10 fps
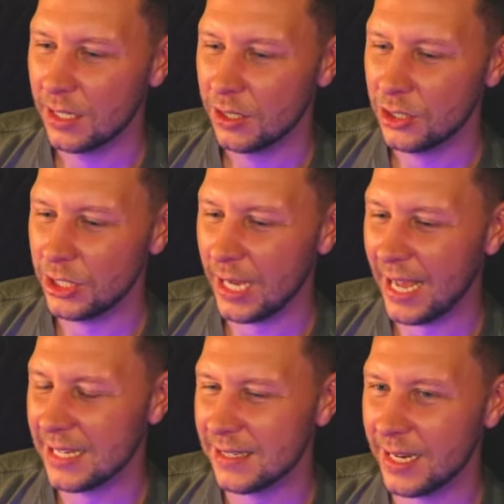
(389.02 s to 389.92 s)
she
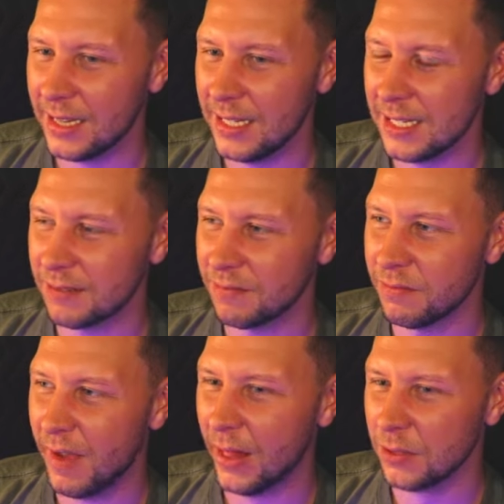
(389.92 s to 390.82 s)
has like these
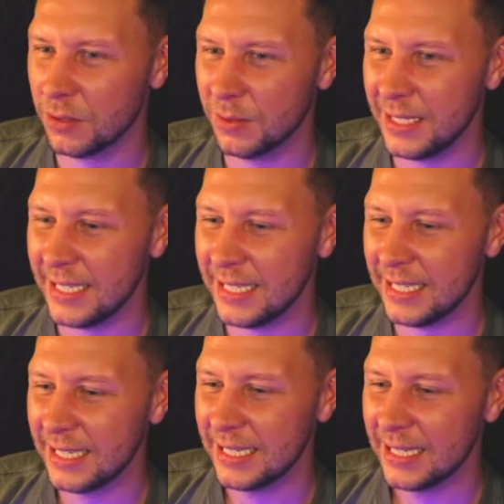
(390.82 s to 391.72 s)

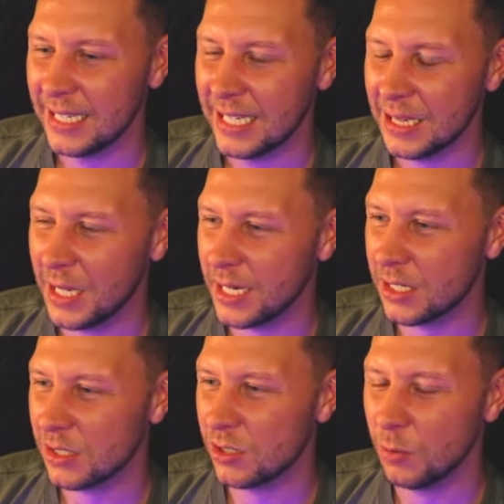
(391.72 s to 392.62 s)
Valkyrie like
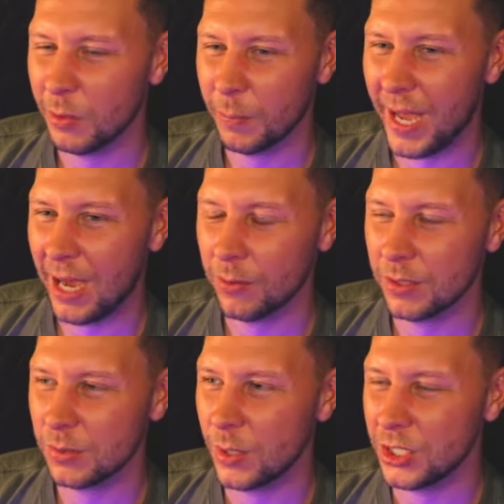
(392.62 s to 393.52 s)

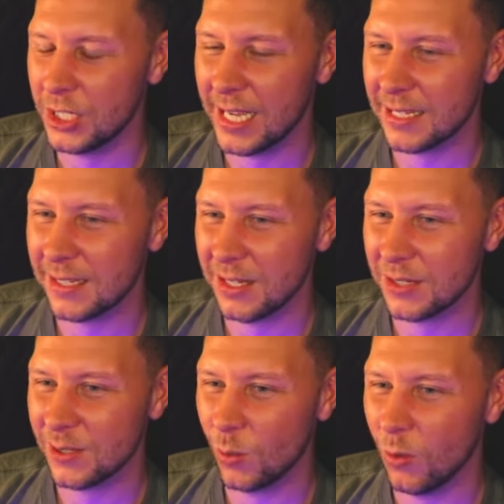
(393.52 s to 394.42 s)
superpowers when she gets this
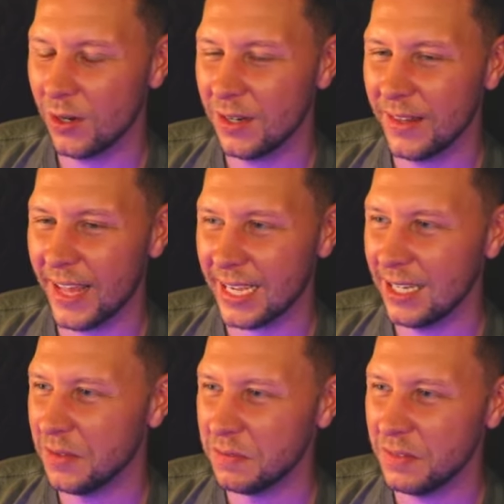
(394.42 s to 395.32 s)
sword that
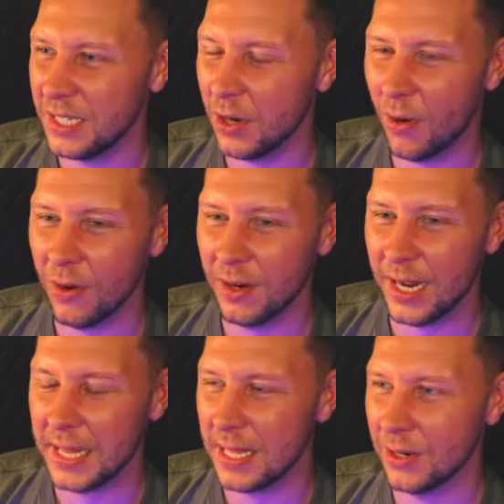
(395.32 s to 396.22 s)
can defeat art
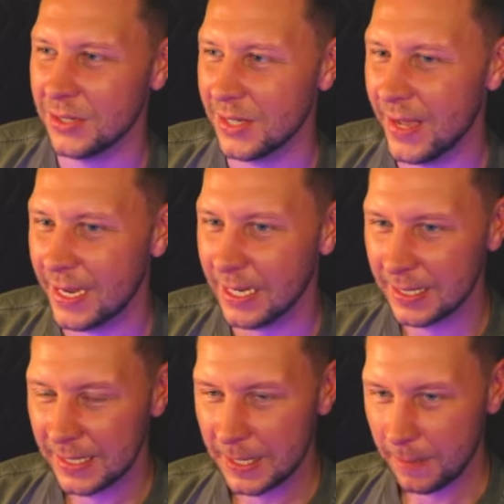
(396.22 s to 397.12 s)
and there's like
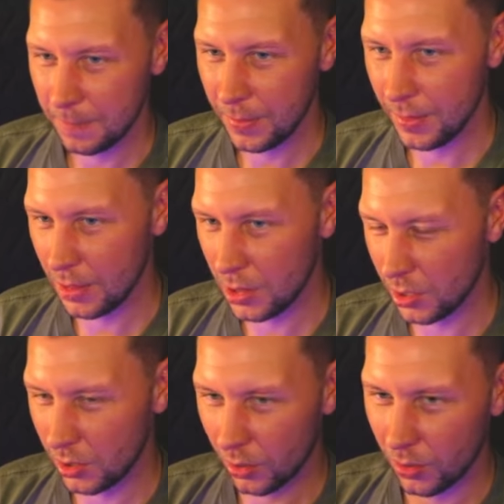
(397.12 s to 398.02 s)
the
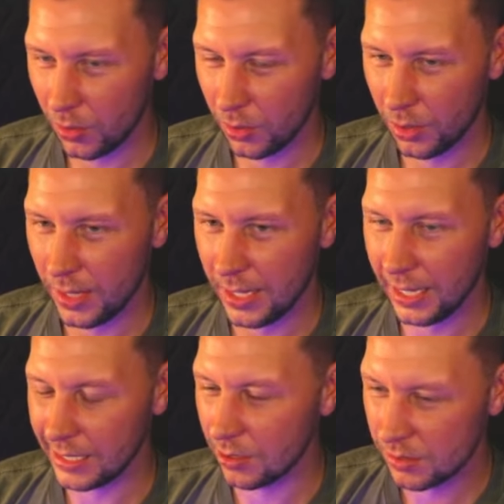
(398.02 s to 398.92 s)
girl that
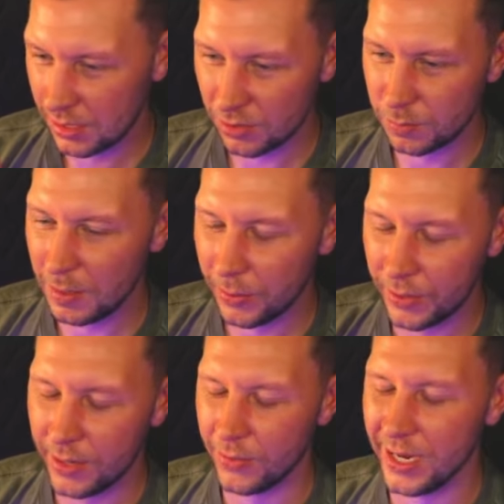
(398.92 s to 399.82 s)
like there's there's people
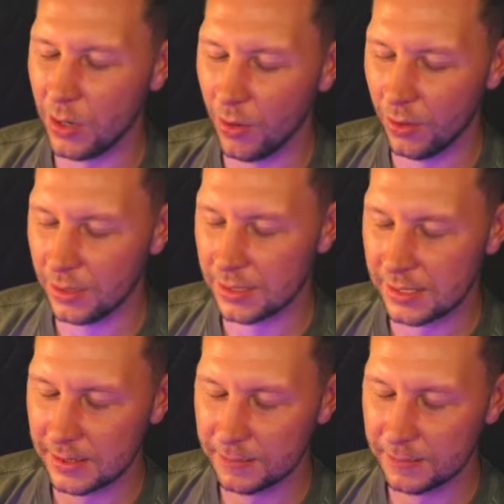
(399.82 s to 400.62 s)
that are like arts